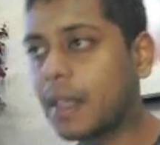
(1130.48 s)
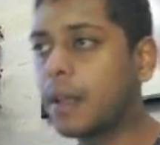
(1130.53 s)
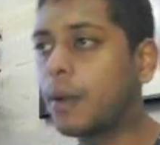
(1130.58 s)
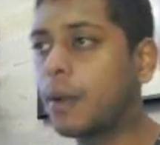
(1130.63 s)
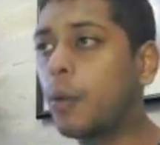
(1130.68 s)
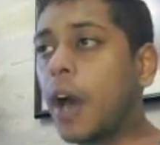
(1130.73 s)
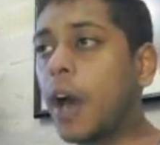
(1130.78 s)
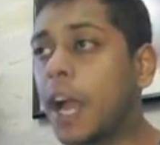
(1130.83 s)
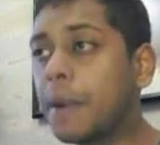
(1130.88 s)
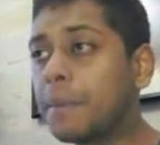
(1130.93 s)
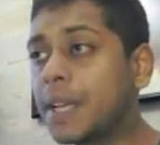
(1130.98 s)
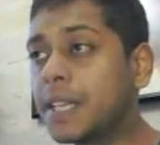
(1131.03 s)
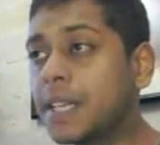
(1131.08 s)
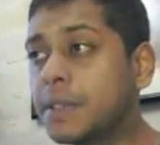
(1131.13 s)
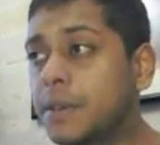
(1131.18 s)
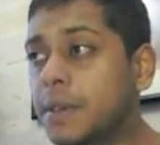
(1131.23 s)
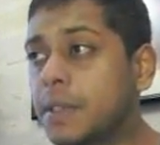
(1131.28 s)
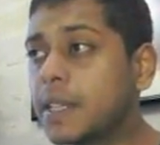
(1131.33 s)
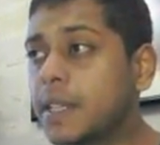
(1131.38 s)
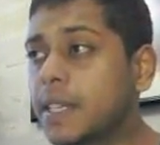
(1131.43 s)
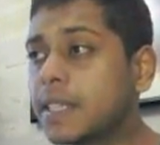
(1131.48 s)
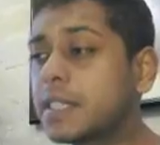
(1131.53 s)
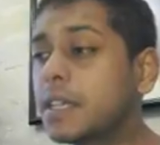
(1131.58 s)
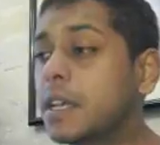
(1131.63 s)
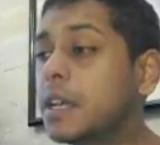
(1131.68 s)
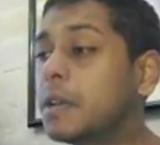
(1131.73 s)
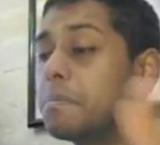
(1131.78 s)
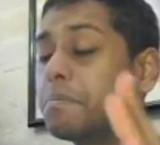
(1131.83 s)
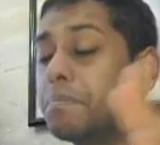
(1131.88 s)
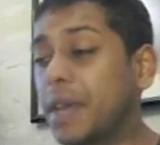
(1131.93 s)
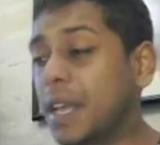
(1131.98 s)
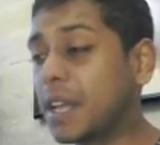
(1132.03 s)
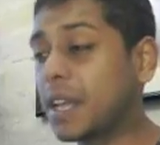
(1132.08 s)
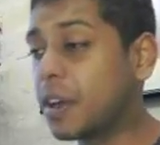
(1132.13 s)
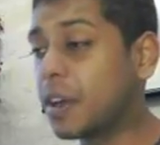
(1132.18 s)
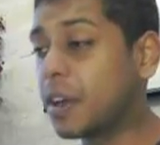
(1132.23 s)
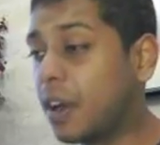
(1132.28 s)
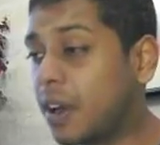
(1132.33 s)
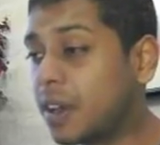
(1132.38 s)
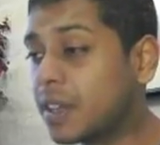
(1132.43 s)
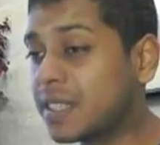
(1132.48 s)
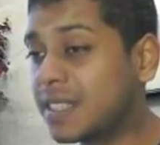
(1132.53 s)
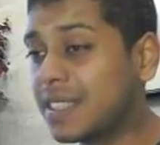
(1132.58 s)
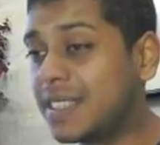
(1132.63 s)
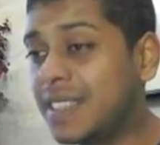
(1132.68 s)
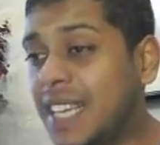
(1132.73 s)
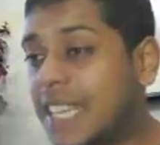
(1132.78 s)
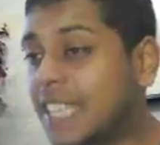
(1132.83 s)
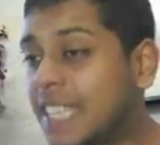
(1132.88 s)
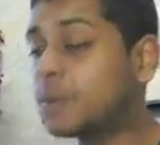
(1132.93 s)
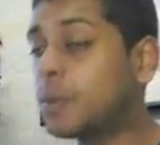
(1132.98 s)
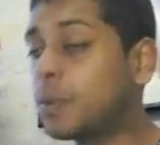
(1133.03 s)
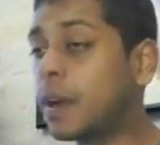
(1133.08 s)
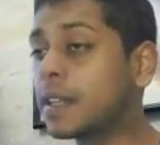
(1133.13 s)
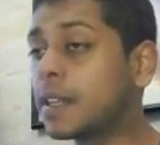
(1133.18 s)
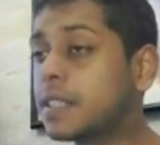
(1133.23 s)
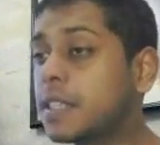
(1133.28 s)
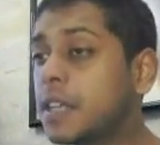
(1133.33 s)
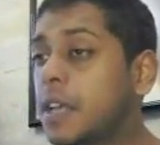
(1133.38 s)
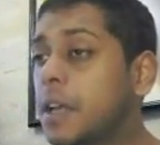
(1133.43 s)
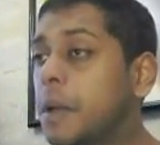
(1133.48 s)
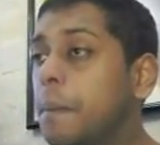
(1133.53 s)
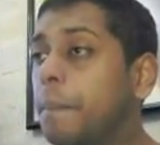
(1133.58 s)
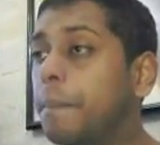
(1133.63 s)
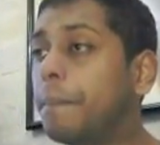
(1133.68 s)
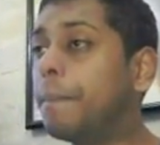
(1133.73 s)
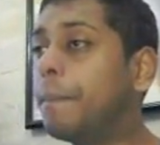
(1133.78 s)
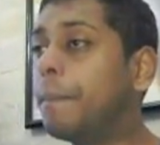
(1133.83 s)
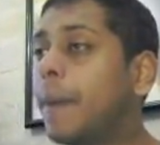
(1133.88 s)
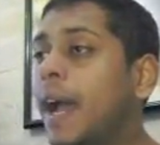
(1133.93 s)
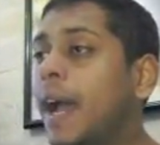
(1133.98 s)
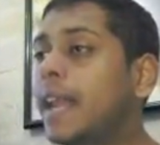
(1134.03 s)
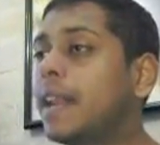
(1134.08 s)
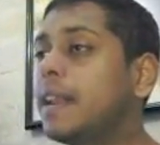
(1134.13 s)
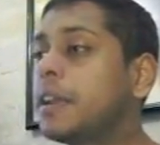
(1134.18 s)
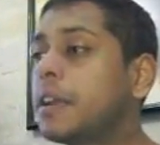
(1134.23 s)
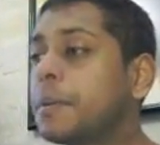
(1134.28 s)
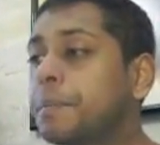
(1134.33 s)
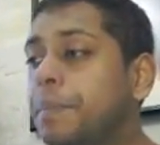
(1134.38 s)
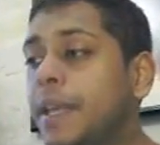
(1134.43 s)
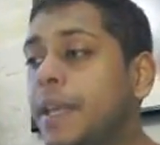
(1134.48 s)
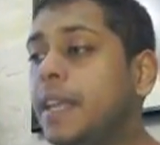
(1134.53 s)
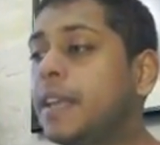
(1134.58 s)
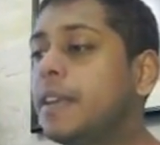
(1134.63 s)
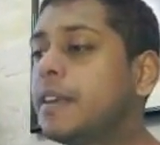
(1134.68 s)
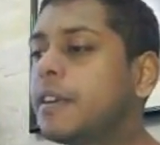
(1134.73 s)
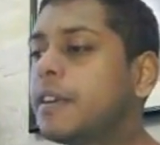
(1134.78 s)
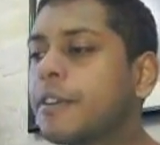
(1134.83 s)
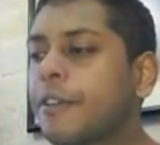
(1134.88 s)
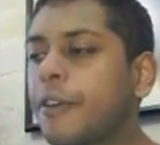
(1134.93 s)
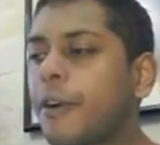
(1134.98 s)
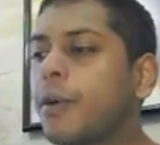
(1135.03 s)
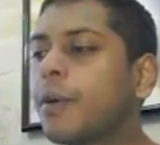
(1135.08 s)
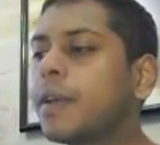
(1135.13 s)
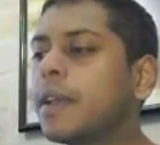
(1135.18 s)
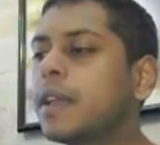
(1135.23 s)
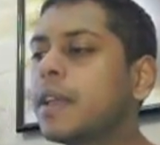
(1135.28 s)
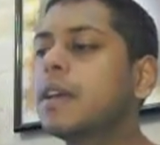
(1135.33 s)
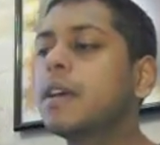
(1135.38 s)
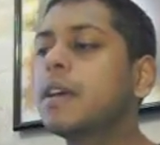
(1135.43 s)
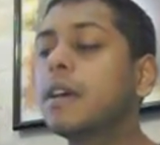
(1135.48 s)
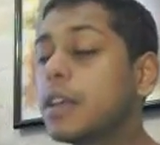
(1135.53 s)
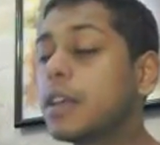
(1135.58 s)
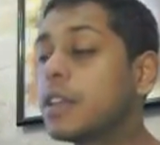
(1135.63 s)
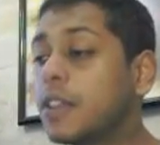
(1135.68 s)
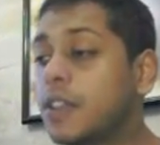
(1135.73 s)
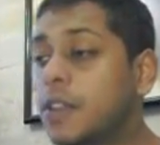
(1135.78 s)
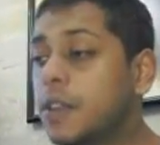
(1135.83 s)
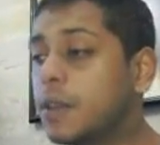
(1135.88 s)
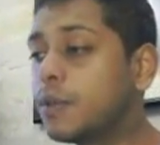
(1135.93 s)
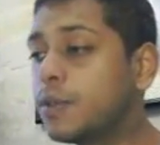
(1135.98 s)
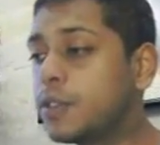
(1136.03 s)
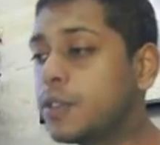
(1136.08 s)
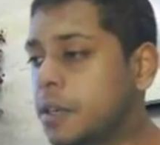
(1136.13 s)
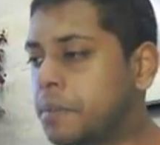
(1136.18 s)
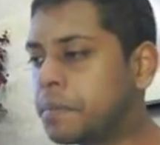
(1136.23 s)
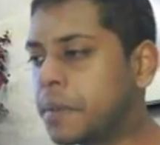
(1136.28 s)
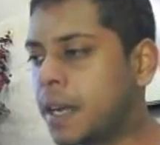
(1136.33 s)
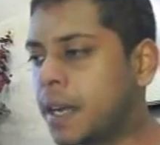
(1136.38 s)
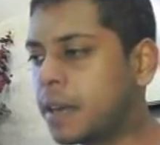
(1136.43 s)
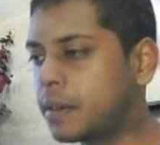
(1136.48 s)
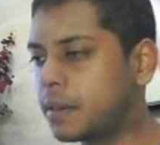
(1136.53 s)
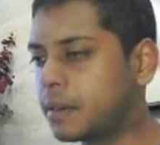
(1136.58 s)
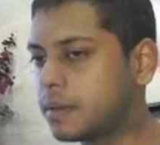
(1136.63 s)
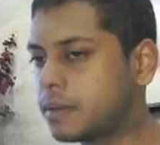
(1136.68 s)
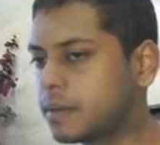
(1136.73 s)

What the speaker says: Why am I doing this? Because these ones might be growing a huge amount.